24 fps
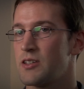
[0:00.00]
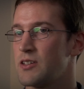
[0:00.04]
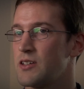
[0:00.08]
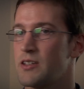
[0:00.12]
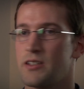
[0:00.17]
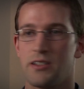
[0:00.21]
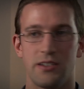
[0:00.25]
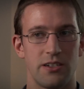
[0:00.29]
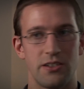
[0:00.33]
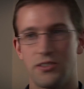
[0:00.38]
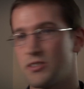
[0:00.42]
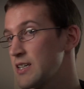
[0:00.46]

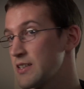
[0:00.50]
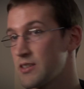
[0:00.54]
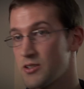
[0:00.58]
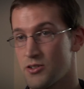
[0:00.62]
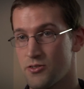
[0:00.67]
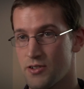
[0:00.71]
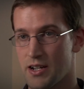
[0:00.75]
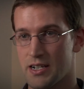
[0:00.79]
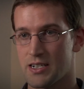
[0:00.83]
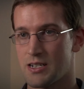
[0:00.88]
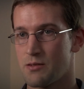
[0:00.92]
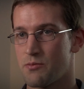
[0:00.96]
And you see the
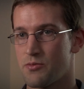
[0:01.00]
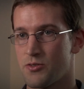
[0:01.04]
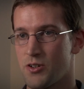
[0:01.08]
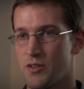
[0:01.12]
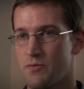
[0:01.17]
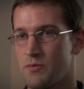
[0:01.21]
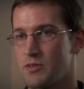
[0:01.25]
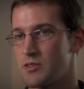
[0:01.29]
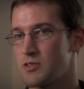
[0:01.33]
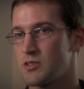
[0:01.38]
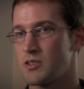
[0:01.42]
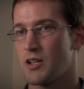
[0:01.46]
direct
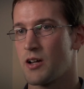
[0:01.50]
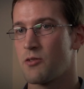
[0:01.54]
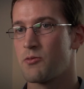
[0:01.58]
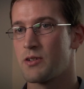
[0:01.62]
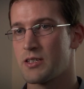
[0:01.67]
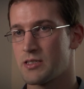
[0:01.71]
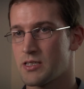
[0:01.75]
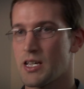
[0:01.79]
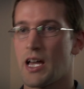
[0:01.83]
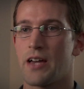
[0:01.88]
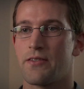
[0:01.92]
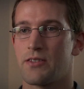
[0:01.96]
improvements, you know, we're
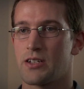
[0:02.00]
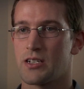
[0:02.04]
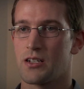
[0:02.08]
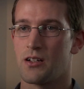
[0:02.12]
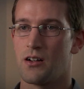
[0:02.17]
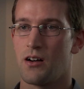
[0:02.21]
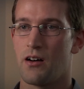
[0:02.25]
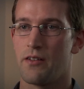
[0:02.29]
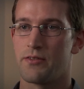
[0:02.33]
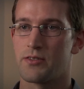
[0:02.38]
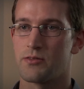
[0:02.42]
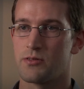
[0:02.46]
saving
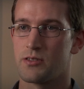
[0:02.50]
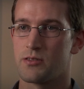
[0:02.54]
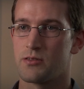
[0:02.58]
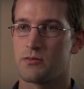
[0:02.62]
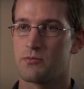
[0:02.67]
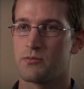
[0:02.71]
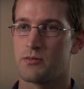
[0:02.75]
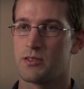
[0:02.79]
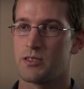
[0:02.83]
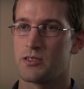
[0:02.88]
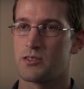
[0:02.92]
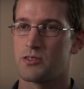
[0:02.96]
lives with
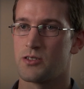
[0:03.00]
this